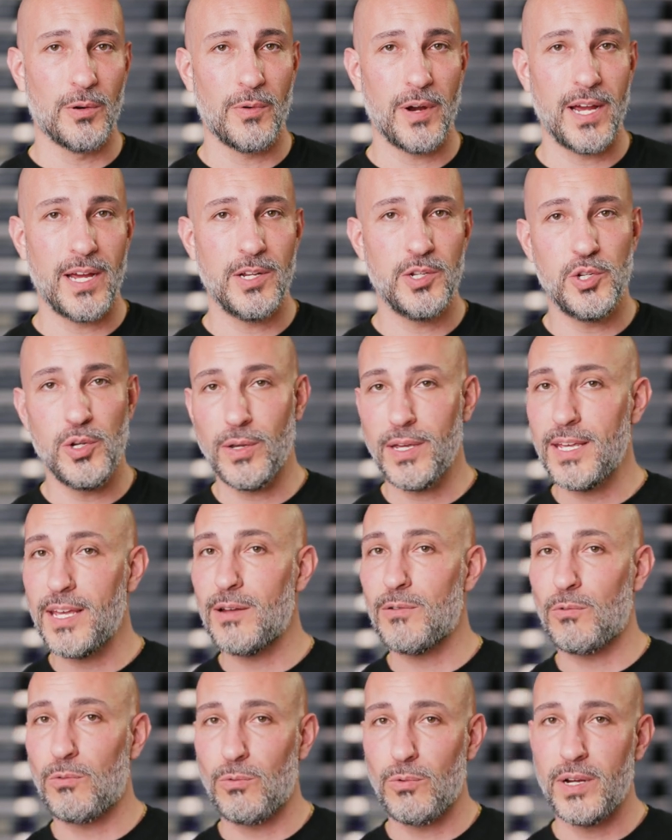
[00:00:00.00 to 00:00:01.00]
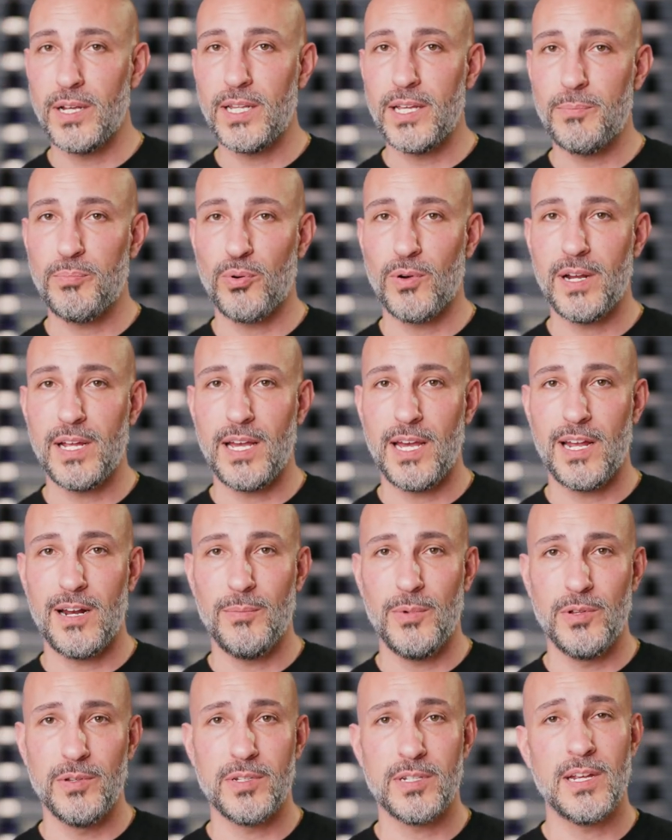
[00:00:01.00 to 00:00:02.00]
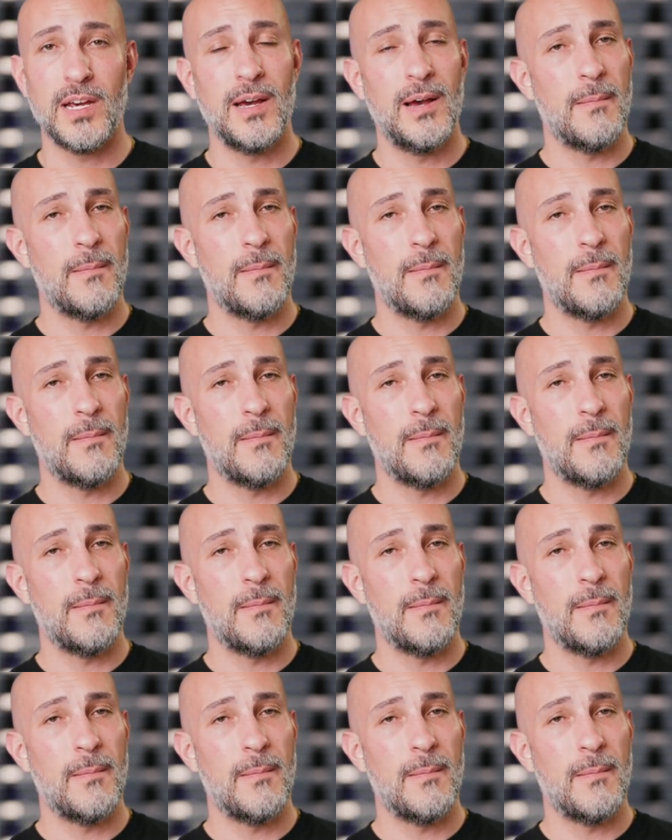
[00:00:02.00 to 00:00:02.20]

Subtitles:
range, you can get really pretty animals,